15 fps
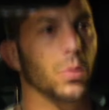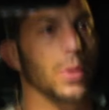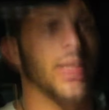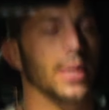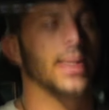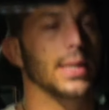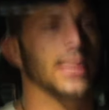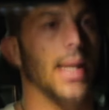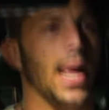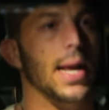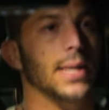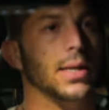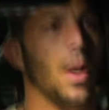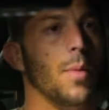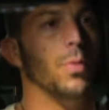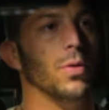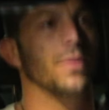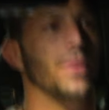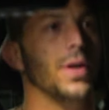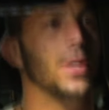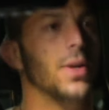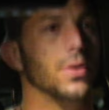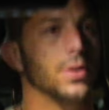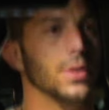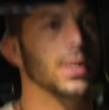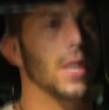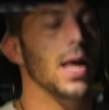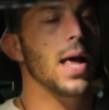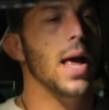with in these last couple of years.